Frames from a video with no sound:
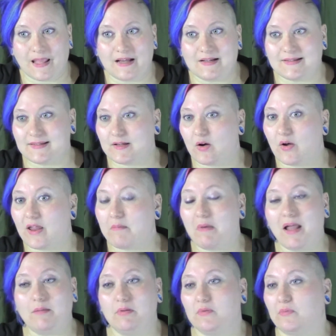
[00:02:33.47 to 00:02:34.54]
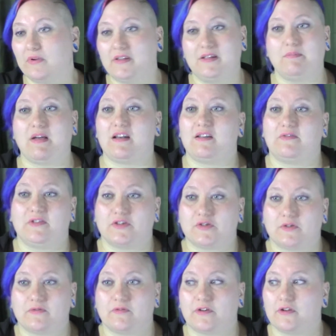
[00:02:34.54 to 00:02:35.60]
So it might be really beneficial
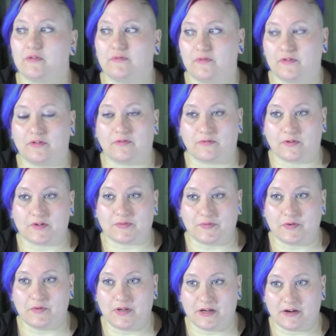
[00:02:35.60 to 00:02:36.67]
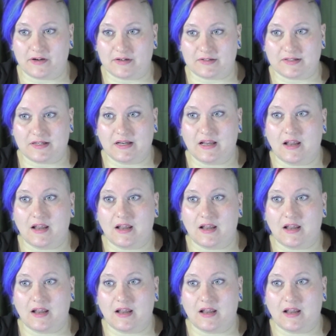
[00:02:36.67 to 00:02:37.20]
for you for the first few years,